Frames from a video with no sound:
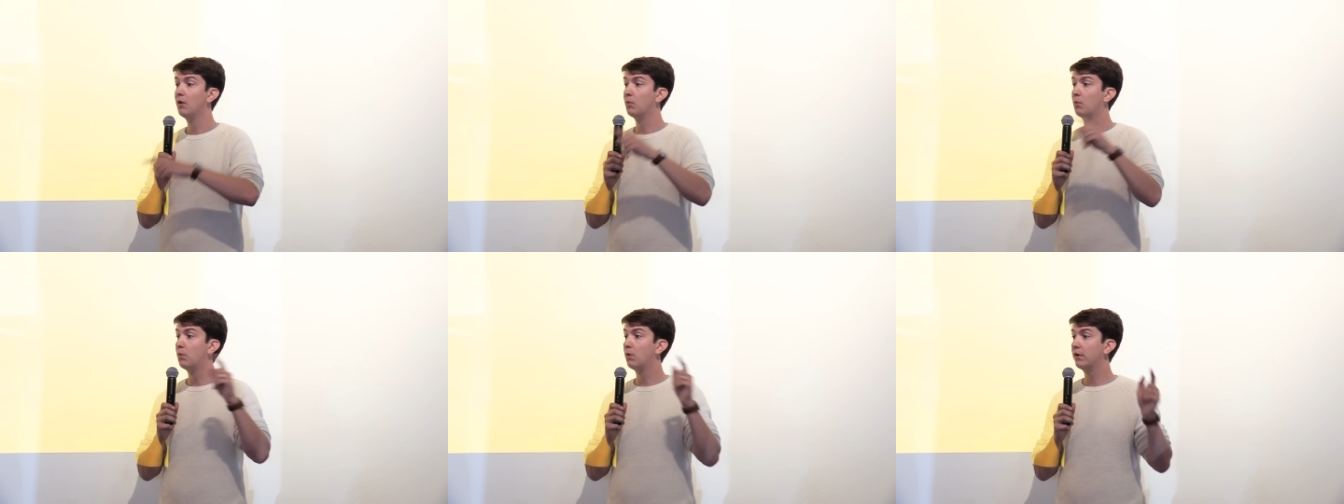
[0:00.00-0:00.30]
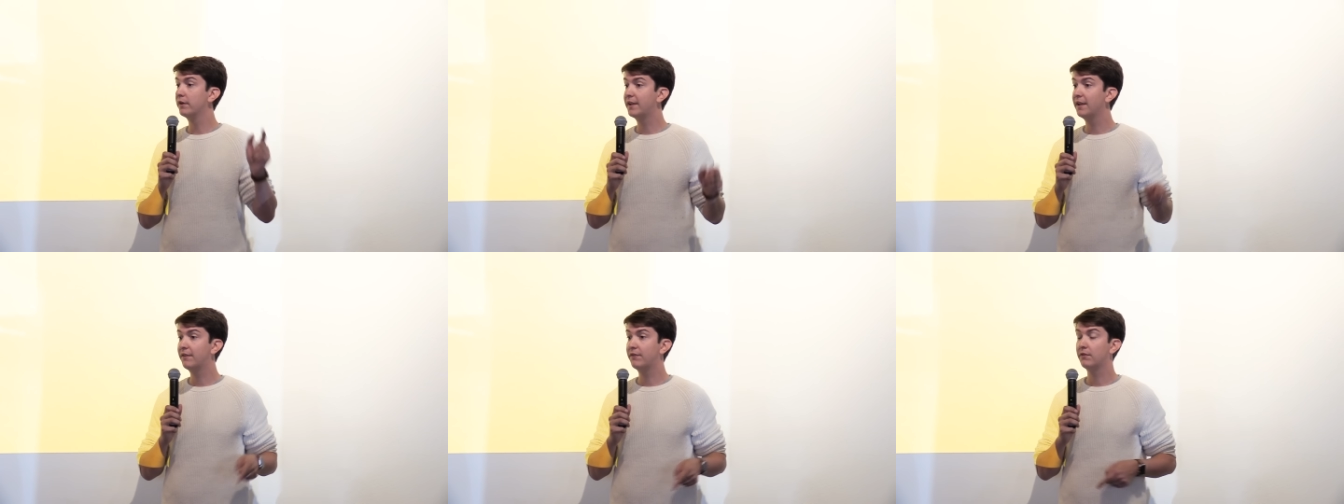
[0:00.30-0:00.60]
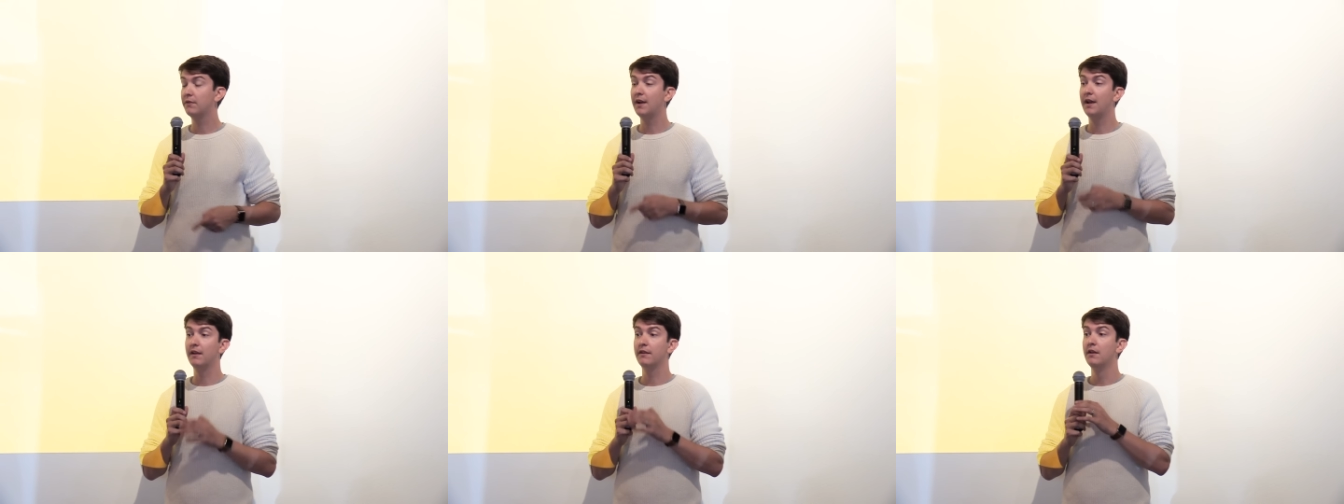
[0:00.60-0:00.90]
Word gets
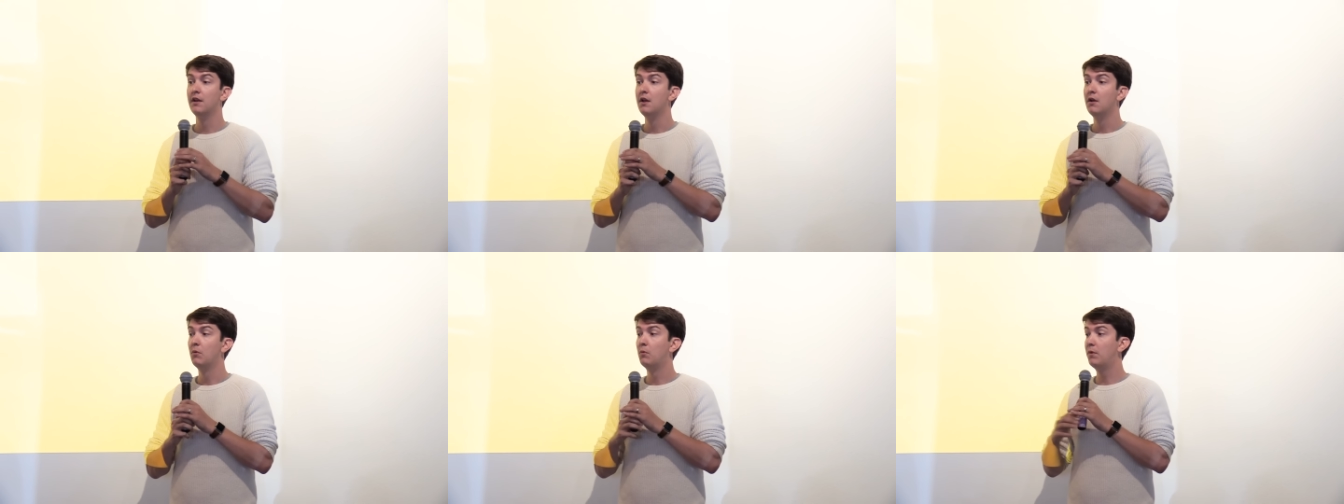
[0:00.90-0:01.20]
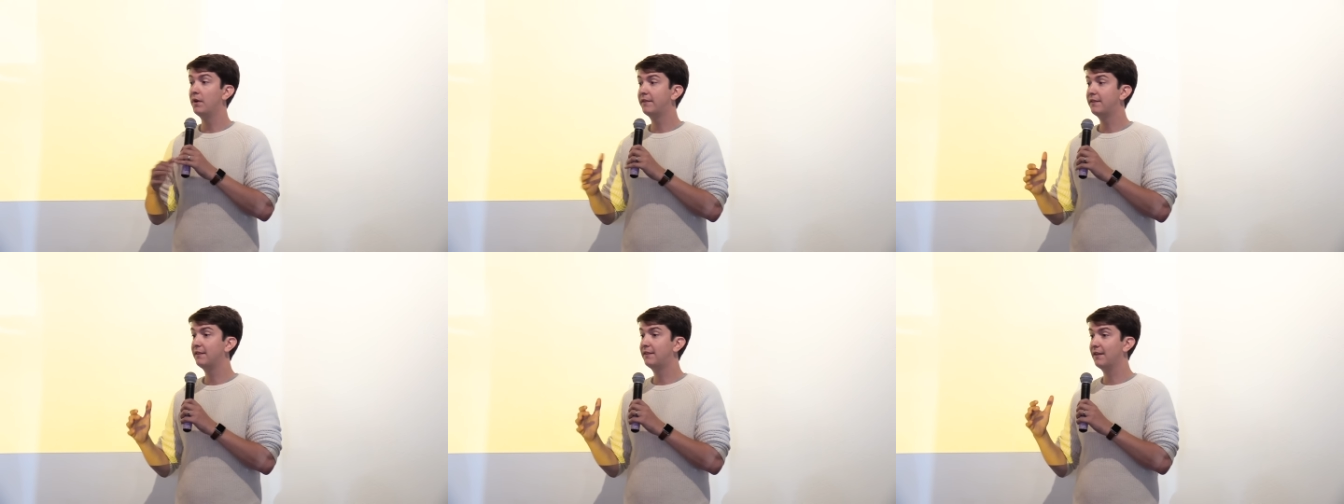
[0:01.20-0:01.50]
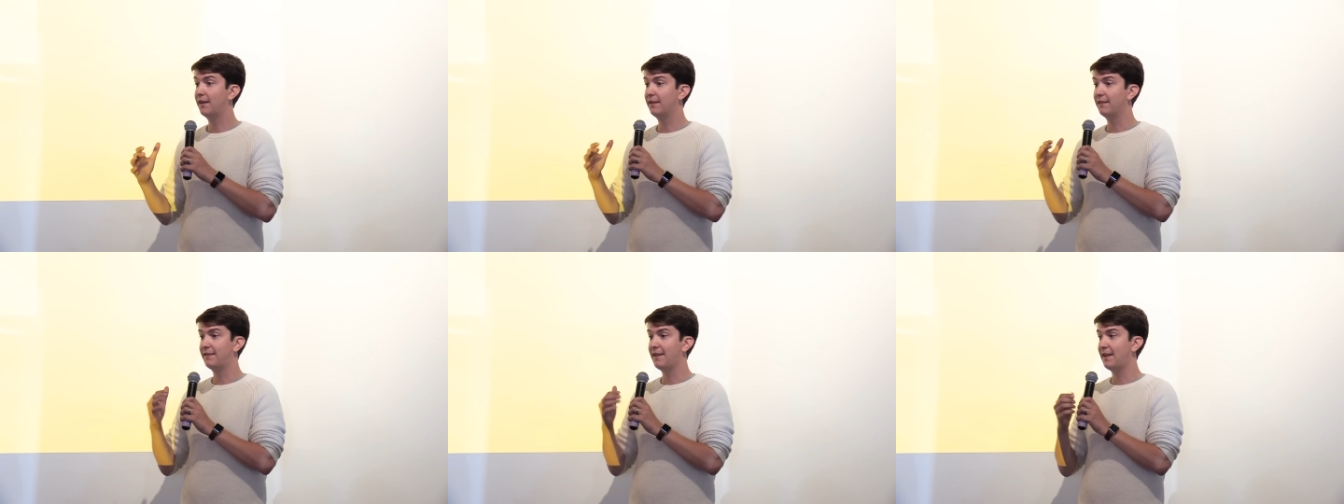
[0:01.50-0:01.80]
around. Once it
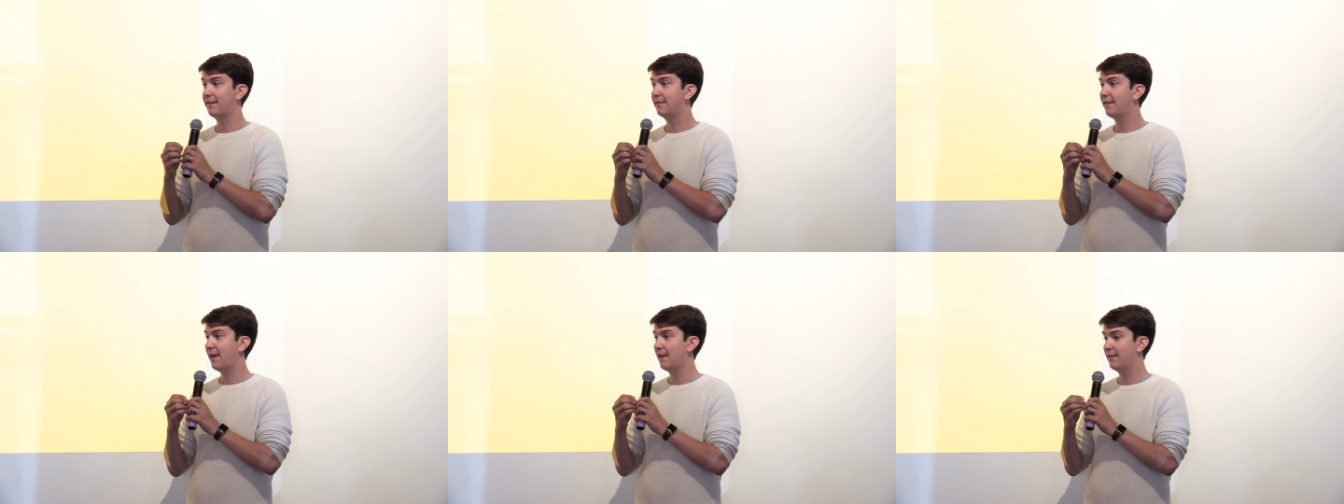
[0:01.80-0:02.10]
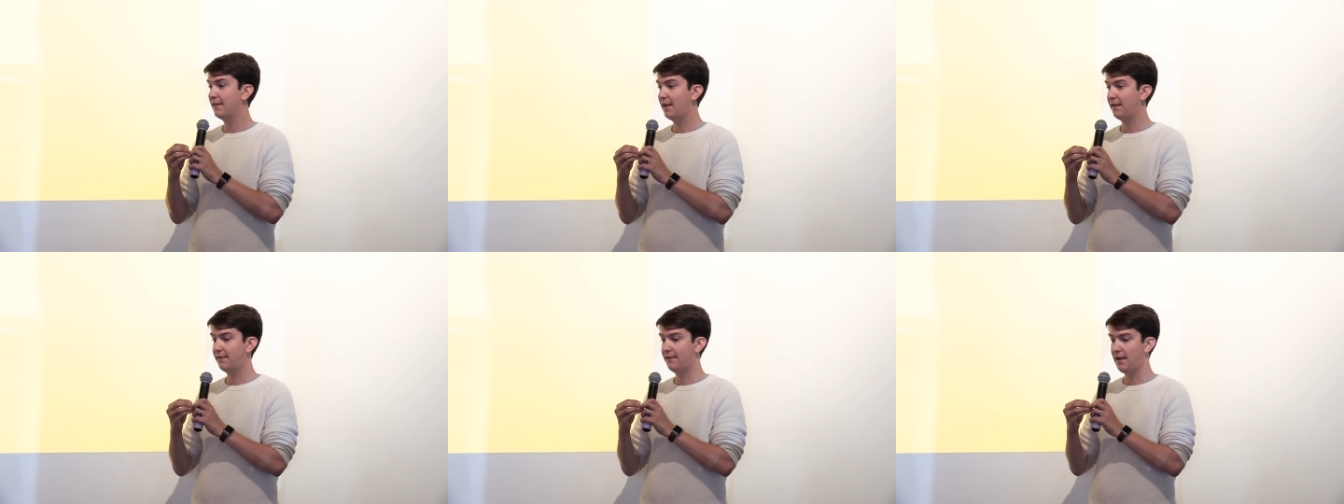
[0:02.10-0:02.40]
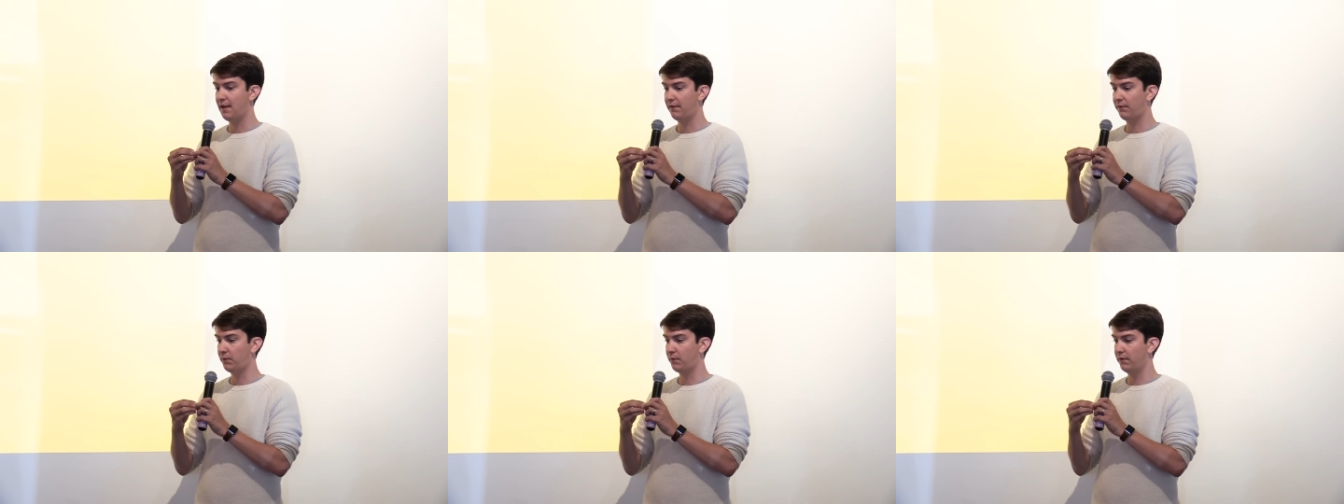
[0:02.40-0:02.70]
does, that's
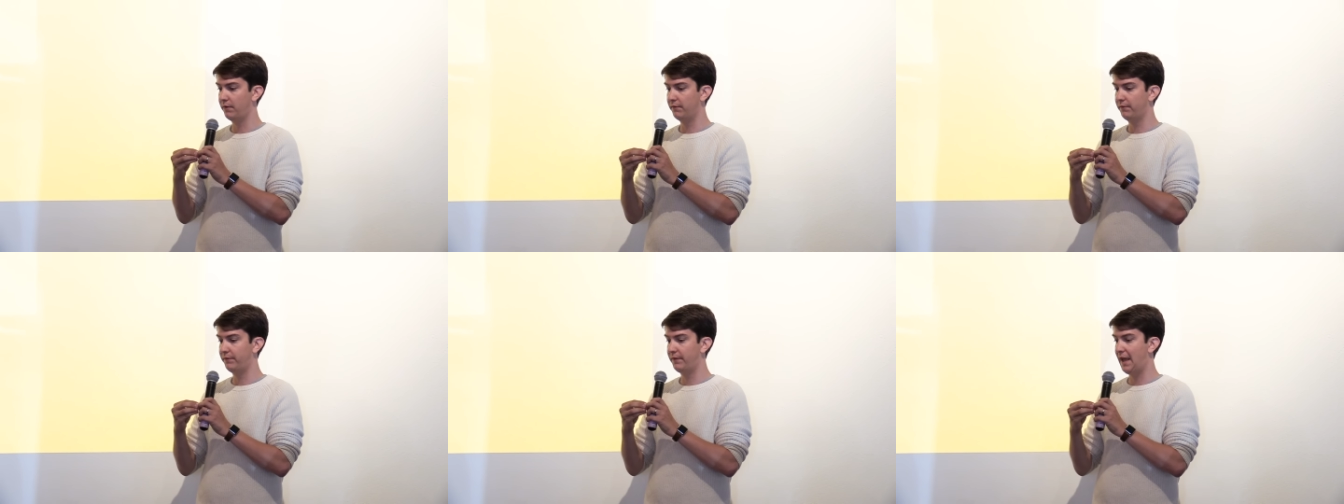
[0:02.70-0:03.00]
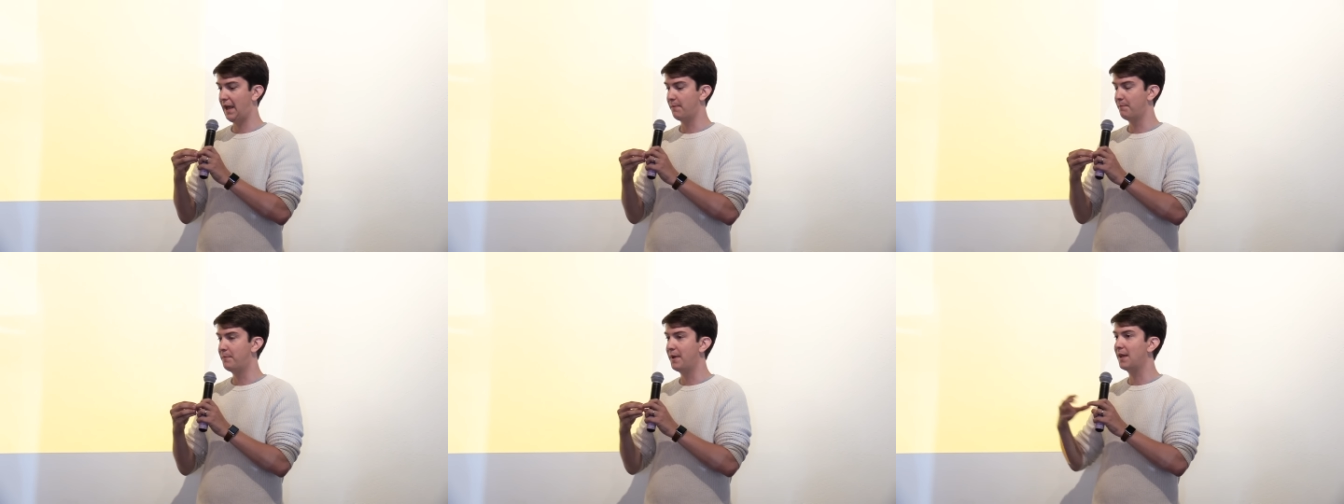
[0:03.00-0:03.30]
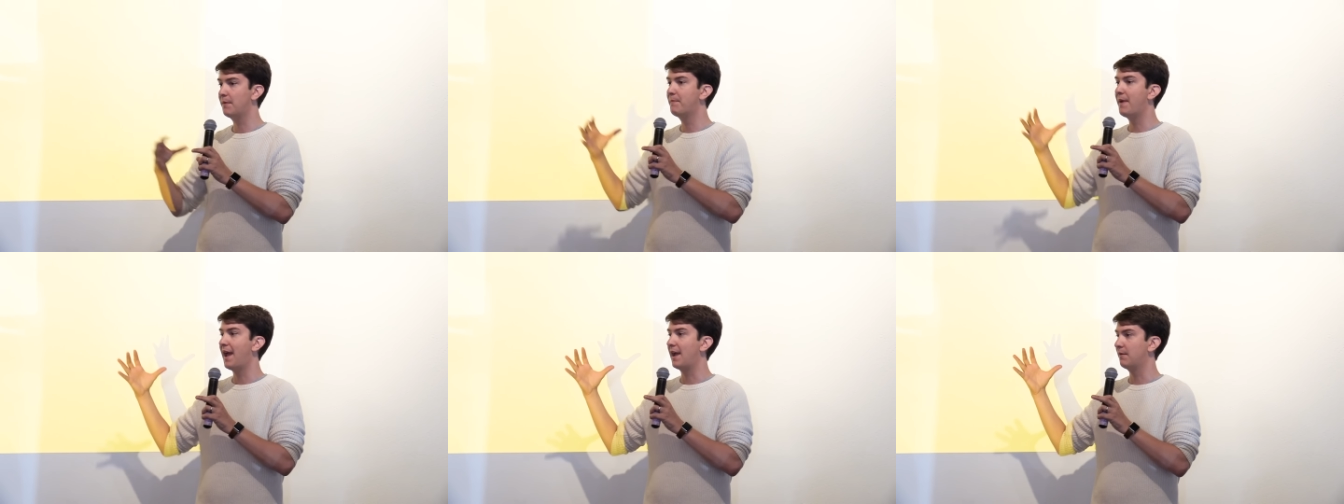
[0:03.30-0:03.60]
that sort of that
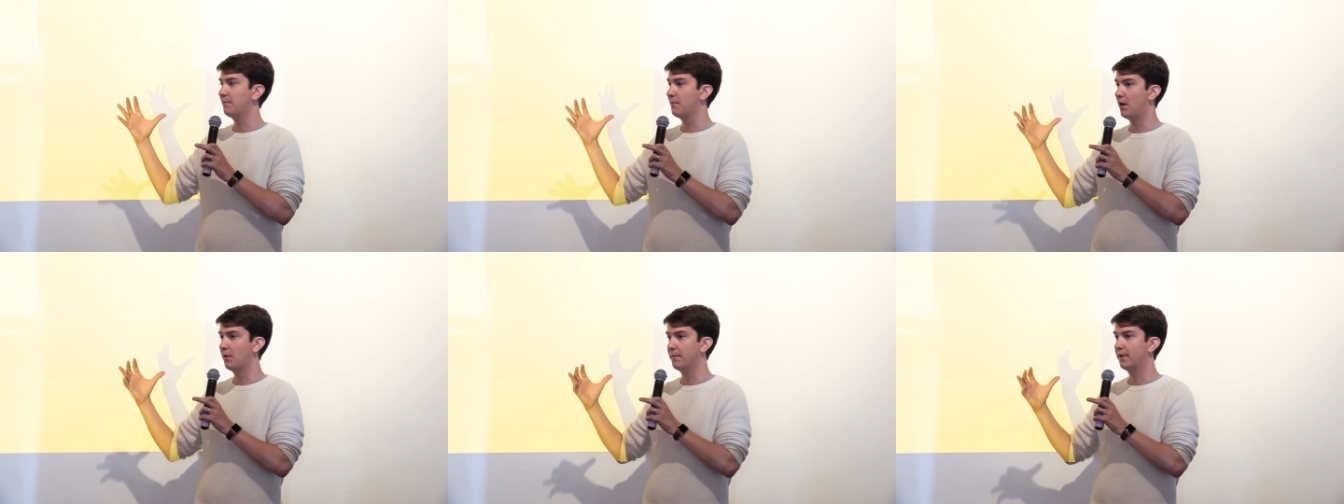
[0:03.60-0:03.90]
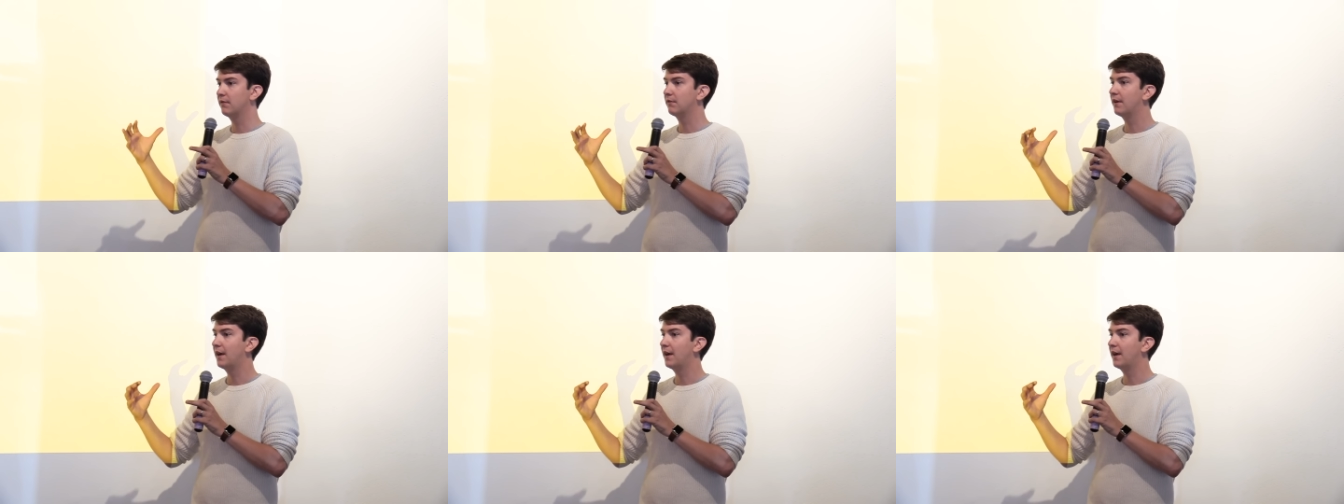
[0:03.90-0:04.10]
big bang moment,